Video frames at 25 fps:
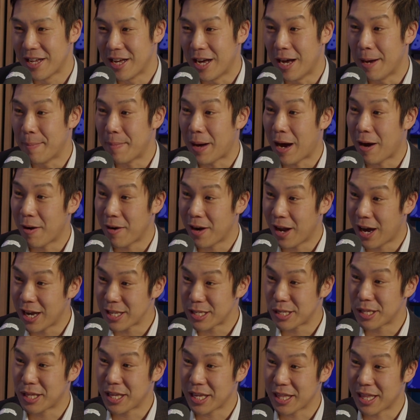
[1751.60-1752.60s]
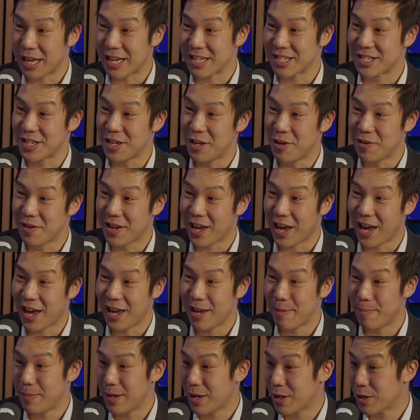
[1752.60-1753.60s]
I'd like to think that's the
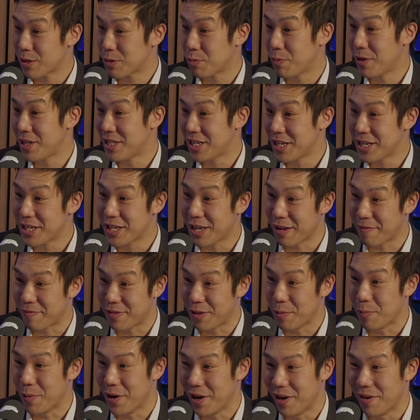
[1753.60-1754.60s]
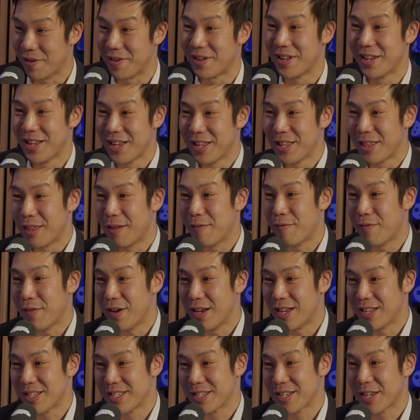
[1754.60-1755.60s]
UK, because we did give the world the
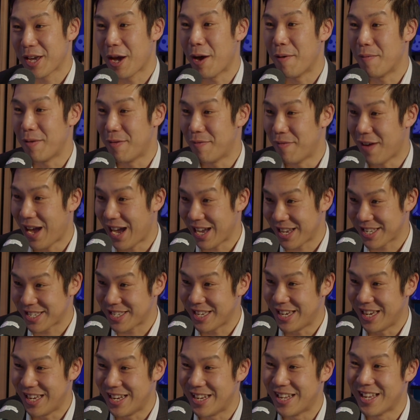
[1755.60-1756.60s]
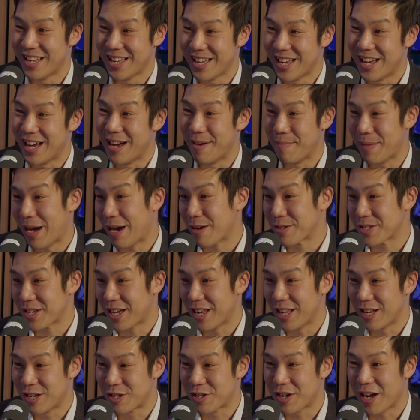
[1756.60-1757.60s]
first COVID vaccine
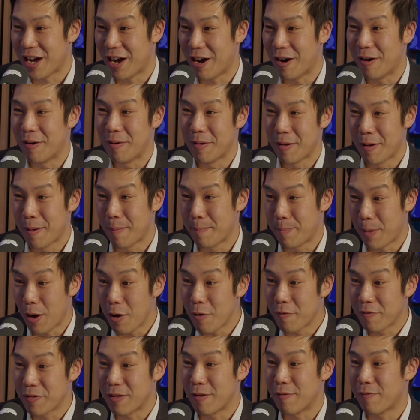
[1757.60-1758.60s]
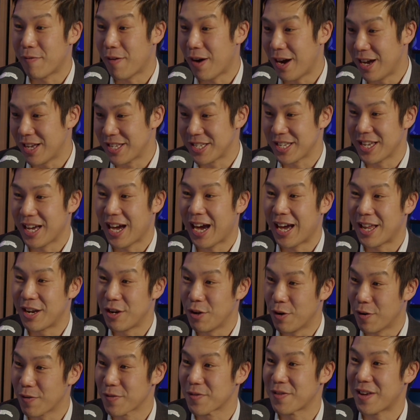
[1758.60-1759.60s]
outside the trial, both the Pfizer and
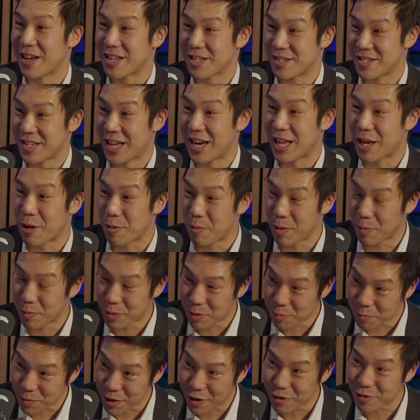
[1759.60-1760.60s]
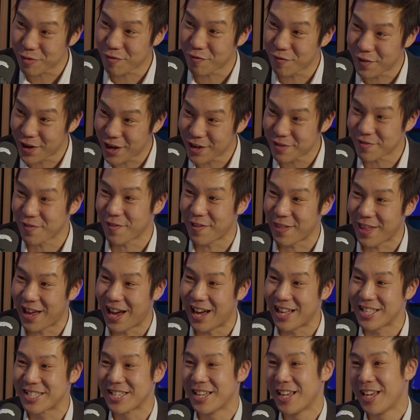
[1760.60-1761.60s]
the Oxford AstraZeneca. We were the world's first for
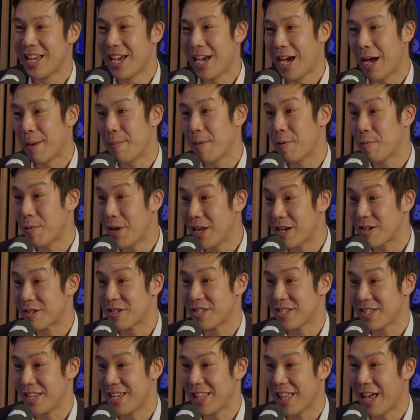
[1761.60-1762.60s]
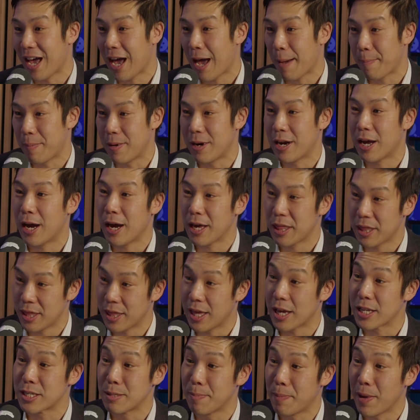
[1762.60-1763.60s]
that. I'd be really interested to see that happen. I think
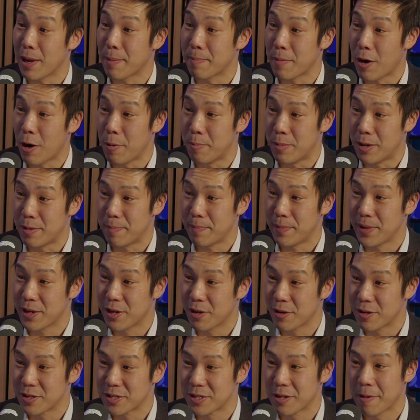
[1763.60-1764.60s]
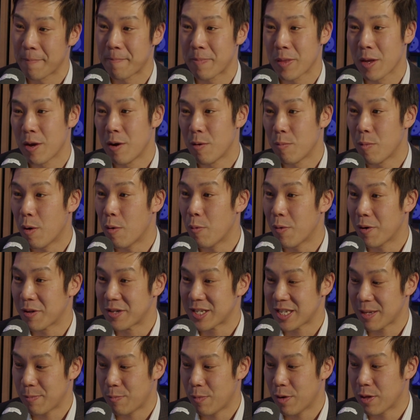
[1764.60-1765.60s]
that's a big moment, because what
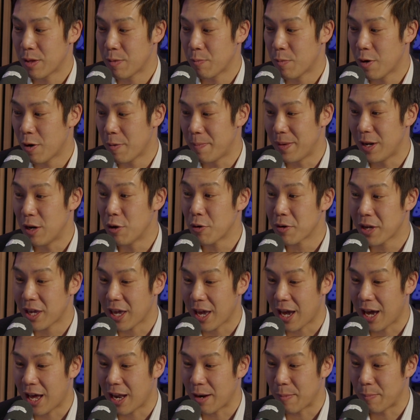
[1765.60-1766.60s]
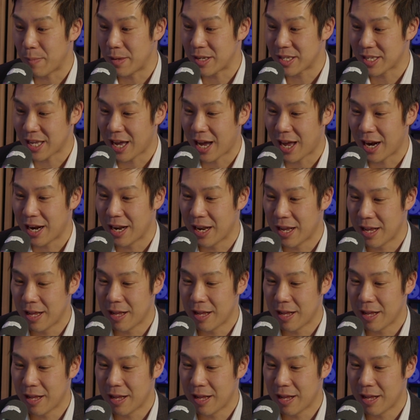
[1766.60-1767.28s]
the world will be looking at is that